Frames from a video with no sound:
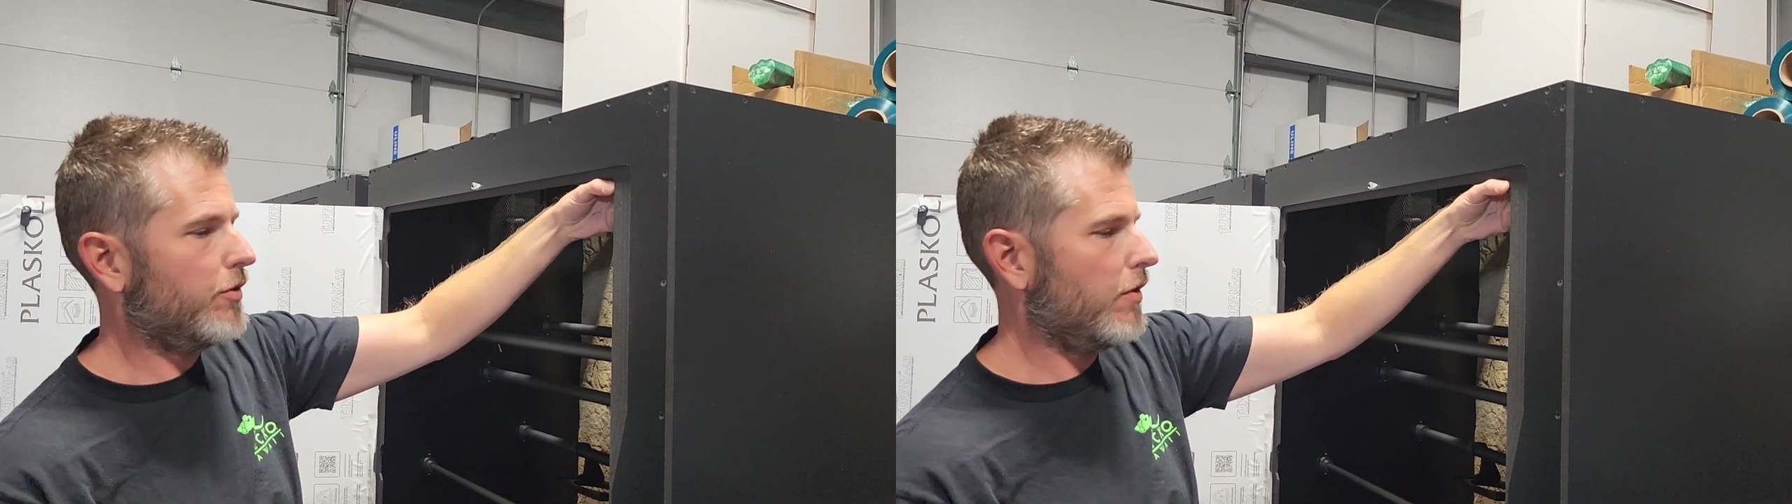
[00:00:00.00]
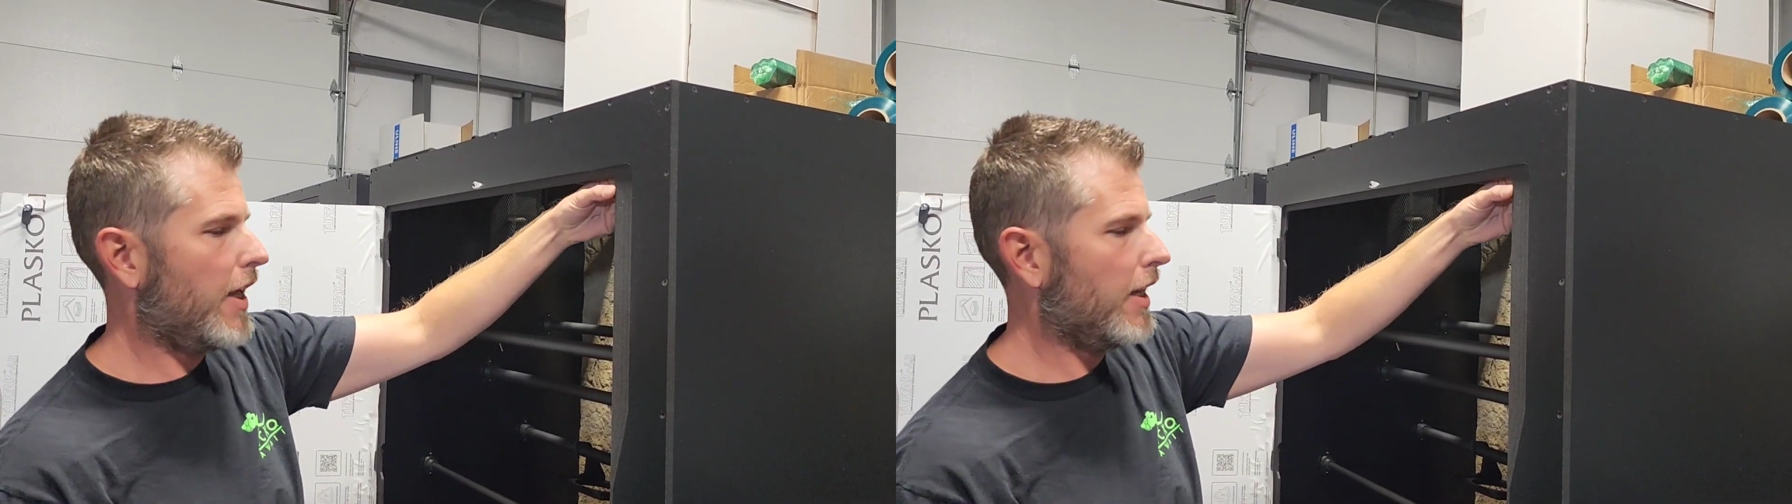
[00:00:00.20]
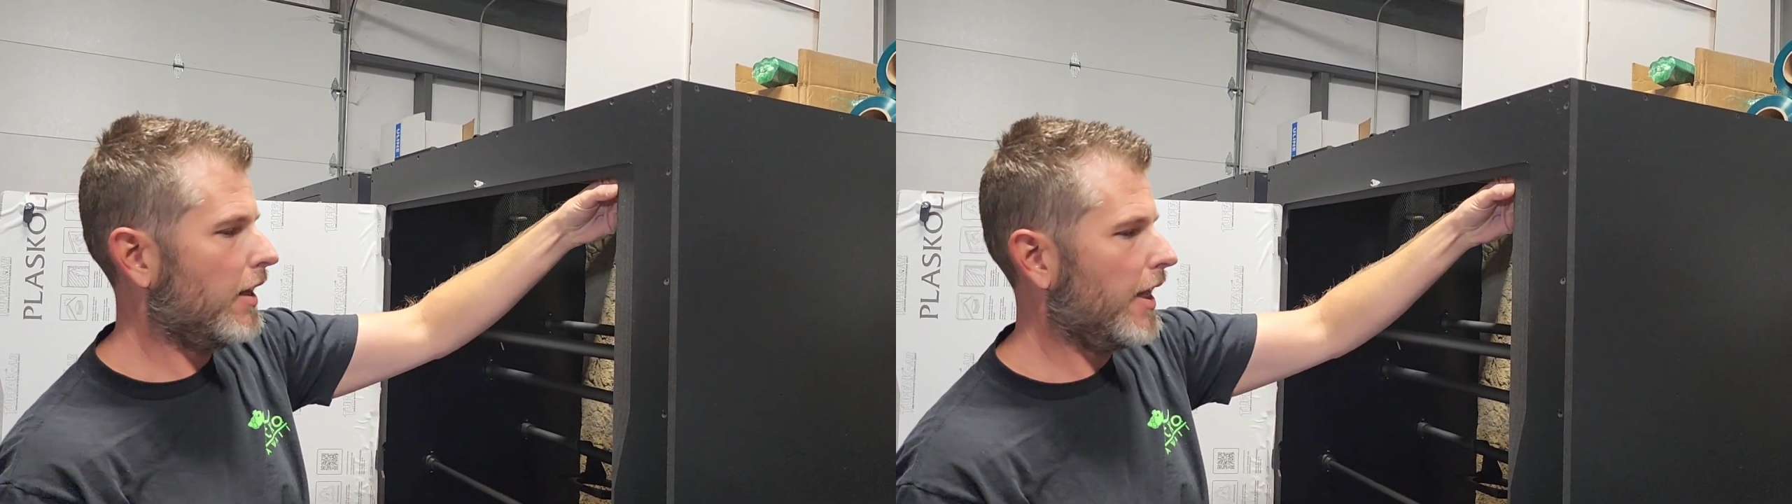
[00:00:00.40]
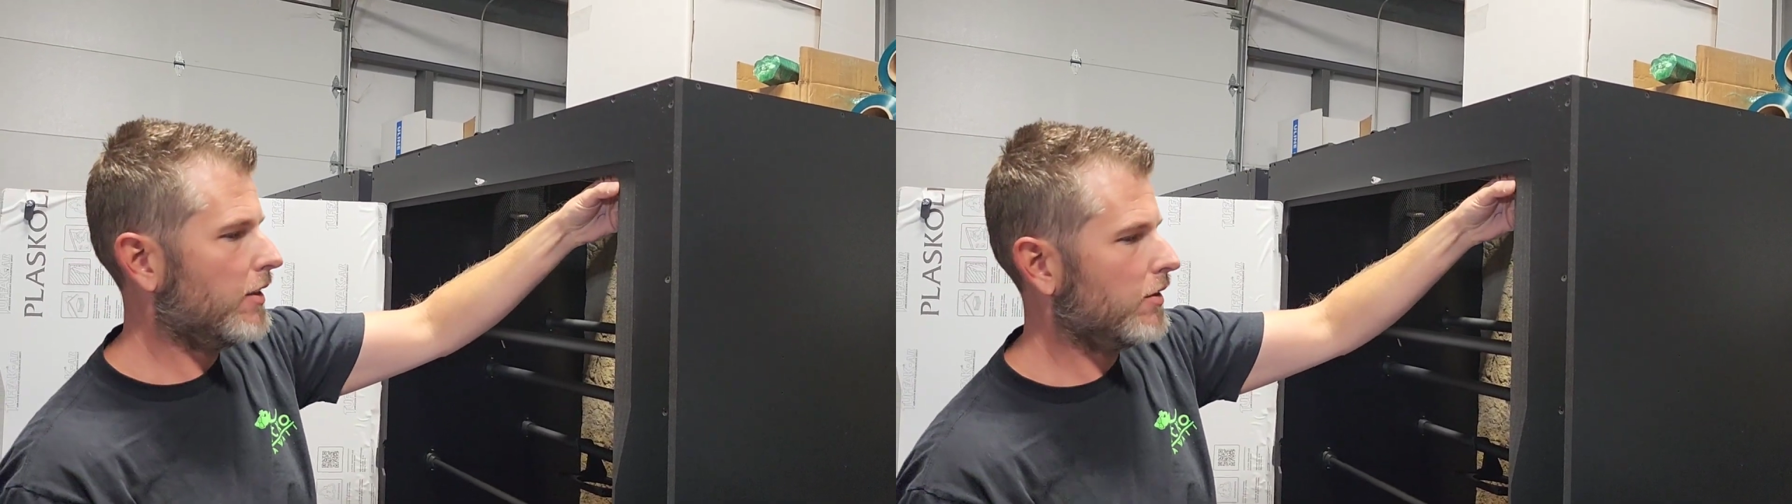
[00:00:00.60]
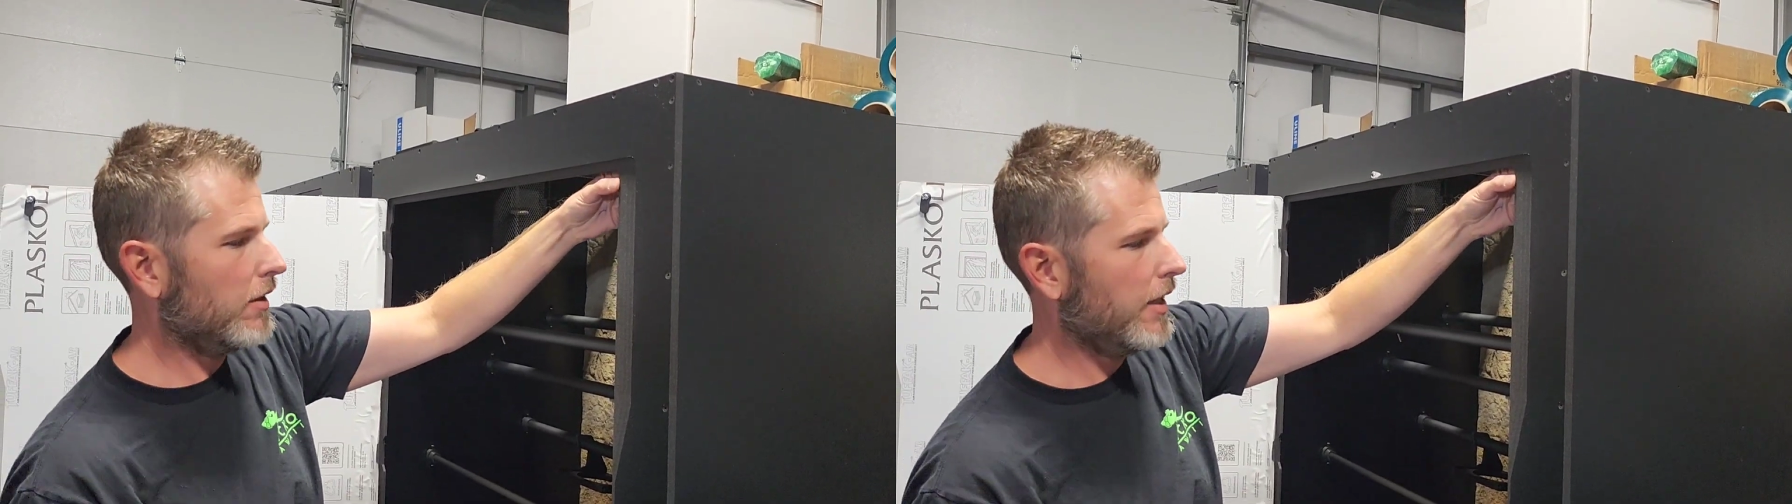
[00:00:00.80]
so that
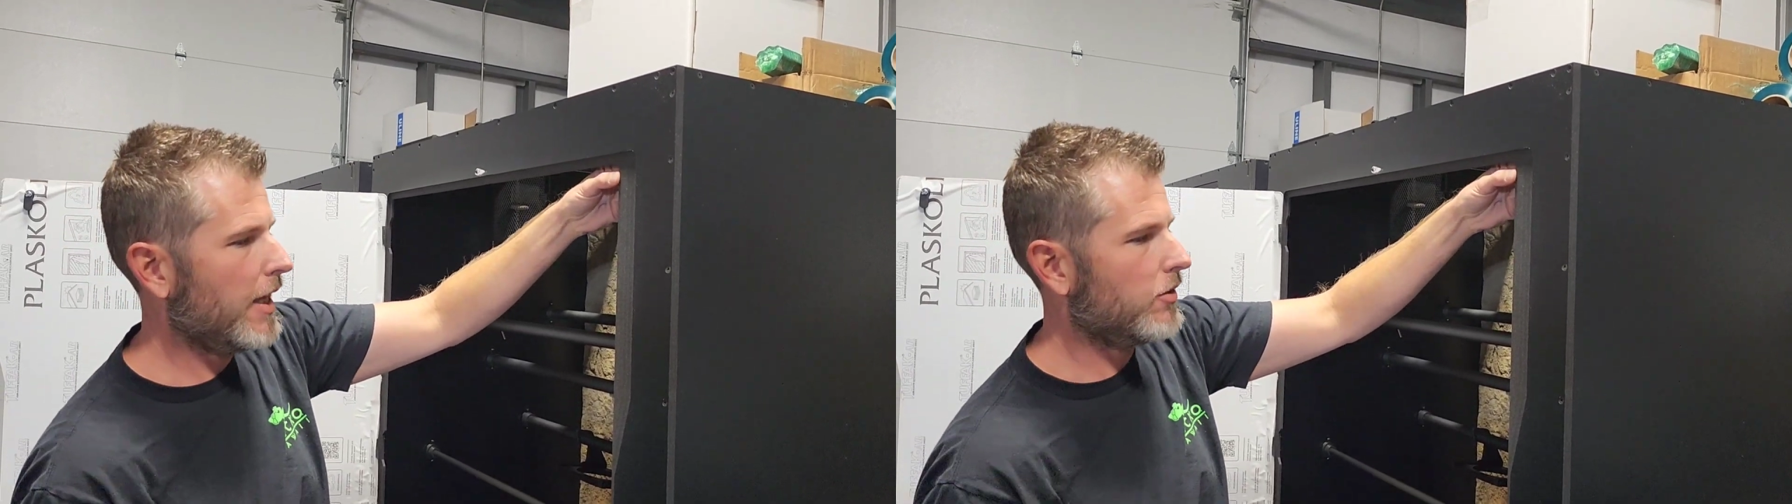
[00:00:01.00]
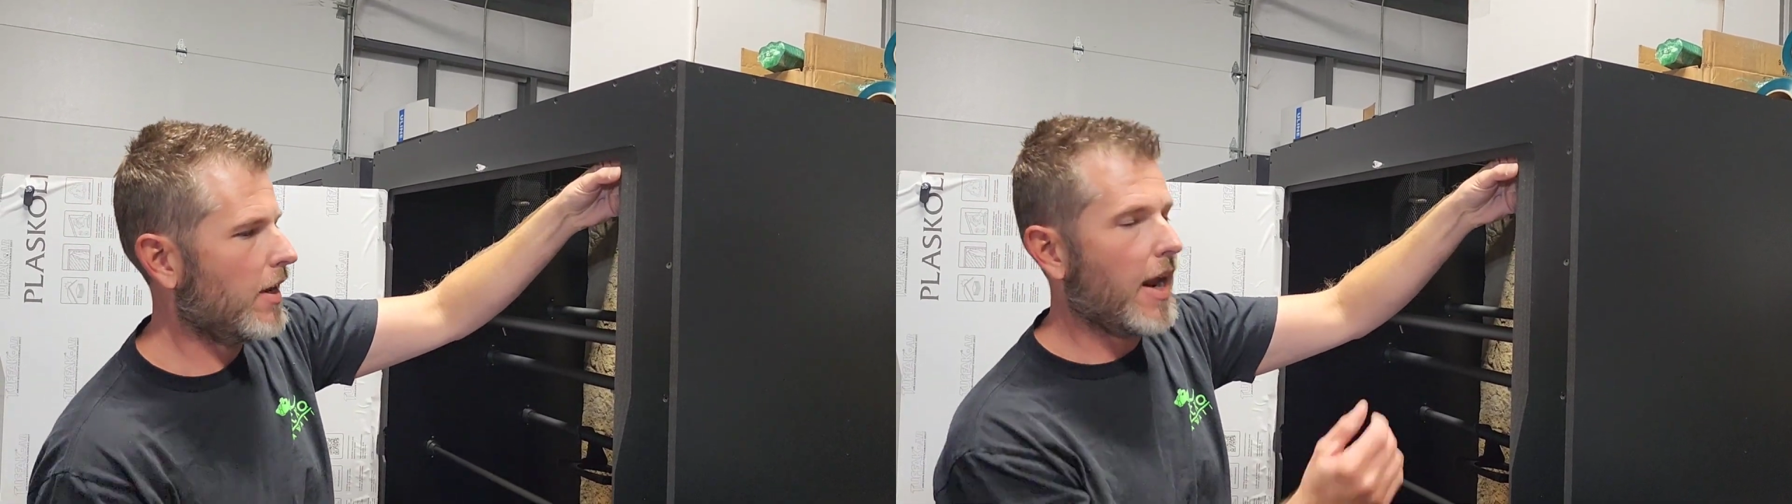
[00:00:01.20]
lets less